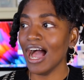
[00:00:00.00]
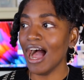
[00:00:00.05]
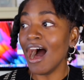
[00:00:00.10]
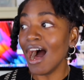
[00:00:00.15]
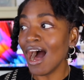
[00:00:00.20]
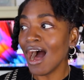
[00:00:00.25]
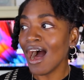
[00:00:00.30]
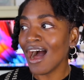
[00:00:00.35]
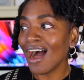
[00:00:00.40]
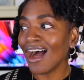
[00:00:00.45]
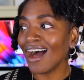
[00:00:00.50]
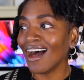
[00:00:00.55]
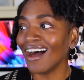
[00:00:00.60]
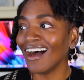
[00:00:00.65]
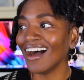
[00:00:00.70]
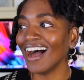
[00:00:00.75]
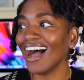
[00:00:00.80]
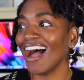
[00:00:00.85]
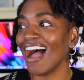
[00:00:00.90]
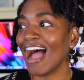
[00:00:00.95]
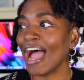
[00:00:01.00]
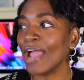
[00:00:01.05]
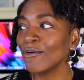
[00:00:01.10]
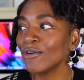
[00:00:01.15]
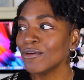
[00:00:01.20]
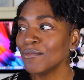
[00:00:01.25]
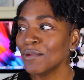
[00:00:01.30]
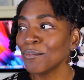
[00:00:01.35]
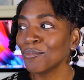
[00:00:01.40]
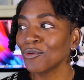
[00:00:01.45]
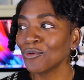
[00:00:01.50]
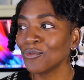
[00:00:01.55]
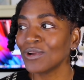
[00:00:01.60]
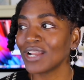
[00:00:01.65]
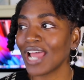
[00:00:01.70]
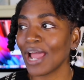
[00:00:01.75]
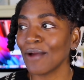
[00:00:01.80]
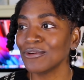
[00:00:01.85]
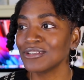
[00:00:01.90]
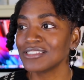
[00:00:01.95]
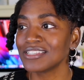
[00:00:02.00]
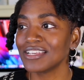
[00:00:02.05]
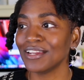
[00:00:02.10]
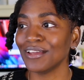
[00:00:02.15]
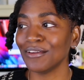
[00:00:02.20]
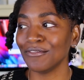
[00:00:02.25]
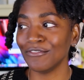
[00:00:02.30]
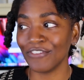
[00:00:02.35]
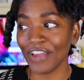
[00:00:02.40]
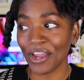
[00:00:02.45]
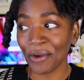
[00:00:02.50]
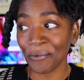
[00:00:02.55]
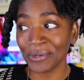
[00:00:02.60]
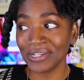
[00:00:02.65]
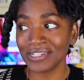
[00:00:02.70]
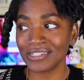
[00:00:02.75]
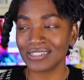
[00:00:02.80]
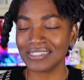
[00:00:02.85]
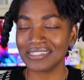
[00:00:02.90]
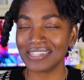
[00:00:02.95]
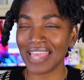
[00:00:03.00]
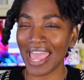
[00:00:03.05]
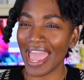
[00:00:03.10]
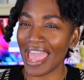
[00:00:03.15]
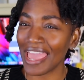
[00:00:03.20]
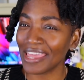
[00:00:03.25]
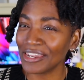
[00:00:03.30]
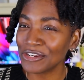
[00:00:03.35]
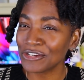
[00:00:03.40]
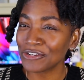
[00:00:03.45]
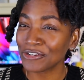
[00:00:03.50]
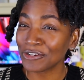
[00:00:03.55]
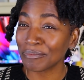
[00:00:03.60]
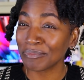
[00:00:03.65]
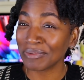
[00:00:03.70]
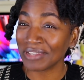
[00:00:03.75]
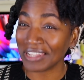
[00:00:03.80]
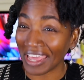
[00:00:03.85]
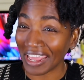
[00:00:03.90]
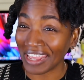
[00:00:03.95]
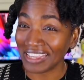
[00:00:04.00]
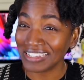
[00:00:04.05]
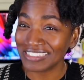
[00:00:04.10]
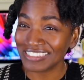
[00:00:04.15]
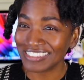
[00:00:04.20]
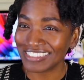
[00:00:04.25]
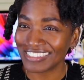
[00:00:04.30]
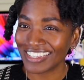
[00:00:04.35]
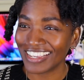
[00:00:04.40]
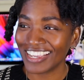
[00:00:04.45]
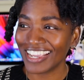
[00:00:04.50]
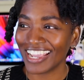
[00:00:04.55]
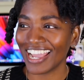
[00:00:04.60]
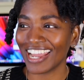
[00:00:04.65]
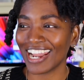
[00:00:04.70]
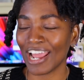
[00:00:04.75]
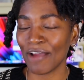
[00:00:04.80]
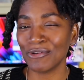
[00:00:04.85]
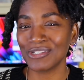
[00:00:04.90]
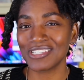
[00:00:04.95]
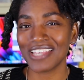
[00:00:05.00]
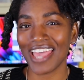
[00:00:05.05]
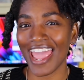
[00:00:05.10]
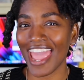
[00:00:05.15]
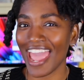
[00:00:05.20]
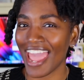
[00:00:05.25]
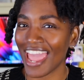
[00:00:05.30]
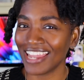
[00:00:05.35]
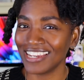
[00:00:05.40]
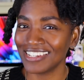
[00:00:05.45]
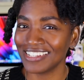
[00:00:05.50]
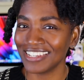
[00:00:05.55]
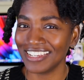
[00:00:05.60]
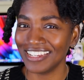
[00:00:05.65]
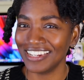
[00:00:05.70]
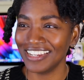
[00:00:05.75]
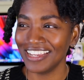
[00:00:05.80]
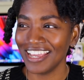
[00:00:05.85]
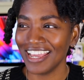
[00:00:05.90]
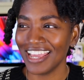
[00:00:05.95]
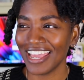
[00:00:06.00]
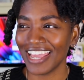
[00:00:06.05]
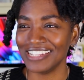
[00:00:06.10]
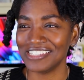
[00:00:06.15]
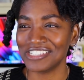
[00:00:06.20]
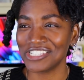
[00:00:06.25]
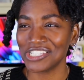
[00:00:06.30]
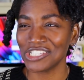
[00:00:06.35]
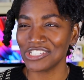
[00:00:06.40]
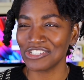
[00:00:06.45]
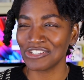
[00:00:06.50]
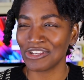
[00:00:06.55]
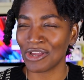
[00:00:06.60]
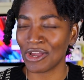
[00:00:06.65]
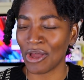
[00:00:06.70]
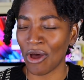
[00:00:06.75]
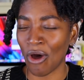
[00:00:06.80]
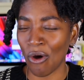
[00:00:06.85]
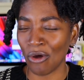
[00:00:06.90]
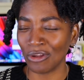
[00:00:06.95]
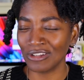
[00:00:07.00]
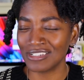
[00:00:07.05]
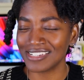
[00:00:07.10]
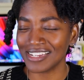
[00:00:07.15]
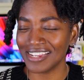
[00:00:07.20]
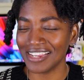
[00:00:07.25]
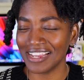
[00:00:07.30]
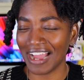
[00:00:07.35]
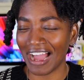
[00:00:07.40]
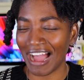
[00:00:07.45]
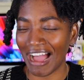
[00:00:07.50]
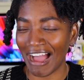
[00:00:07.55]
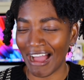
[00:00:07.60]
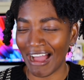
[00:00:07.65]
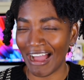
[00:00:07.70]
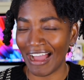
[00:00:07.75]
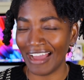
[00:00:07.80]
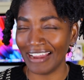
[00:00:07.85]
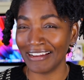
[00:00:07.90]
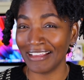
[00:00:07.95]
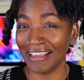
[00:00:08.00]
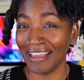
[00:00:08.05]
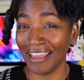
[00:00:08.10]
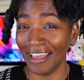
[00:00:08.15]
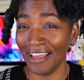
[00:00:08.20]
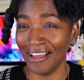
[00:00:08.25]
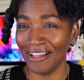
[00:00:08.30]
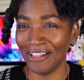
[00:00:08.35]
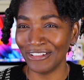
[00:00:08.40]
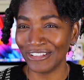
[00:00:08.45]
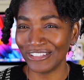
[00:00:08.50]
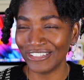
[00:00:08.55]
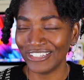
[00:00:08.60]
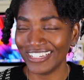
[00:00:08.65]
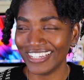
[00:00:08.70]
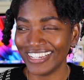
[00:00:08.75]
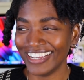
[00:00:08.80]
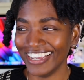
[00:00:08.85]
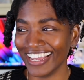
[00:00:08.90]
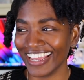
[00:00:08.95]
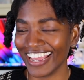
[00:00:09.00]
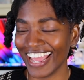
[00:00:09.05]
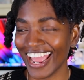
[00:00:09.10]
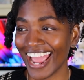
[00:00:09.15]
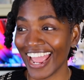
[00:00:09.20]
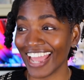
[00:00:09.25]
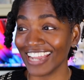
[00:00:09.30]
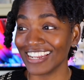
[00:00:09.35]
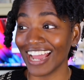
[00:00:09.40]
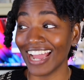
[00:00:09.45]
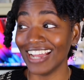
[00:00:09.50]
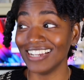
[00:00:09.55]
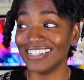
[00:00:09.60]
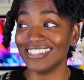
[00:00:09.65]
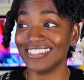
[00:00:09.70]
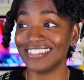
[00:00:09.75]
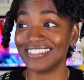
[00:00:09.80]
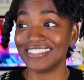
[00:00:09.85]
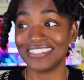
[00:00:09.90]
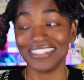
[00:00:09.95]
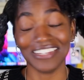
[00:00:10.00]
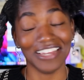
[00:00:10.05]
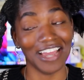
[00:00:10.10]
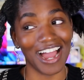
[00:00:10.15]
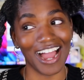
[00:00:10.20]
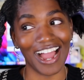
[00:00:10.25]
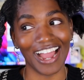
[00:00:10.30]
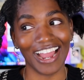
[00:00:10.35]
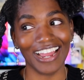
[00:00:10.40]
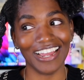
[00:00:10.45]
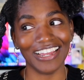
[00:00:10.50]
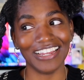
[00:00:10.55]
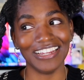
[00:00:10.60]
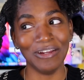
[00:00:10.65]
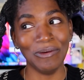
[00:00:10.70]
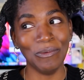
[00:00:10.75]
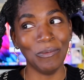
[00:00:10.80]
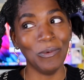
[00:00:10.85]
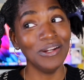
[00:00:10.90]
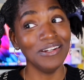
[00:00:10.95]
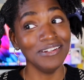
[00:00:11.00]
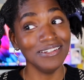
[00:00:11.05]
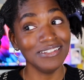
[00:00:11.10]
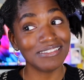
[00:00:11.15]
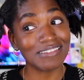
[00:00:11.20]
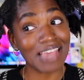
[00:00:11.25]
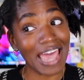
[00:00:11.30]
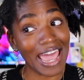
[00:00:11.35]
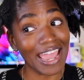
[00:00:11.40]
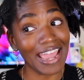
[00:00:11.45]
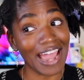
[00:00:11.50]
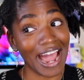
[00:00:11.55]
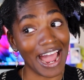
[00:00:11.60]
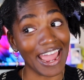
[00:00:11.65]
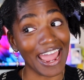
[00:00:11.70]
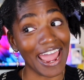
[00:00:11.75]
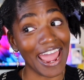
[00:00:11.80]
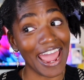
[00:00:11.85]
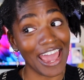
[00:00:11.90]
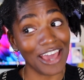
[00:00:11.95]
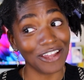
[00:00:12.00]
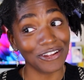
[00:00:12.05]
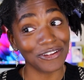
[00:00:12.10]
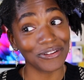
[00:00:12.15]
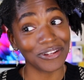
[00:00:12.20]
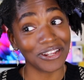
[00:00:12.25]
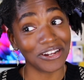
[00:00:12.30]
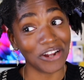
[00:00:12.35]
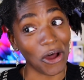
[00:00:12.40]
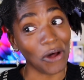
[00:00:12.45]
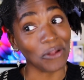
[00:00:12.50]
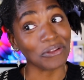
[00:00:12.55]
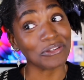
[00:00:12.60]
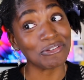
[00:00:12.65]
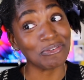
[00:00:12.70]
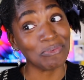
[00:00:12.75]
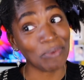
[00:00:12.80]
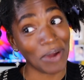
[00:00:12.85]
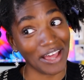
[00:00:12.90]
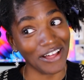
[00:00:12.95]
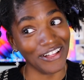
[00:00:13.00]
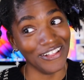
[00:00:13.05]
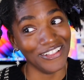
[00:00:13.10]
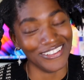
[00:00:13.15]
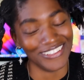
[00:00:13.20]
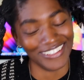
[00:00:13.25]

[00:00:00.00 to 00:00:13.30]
I remember when I was in a very tender place and I was handed a scalding hot L, and I wouldn't say I handled it all too well.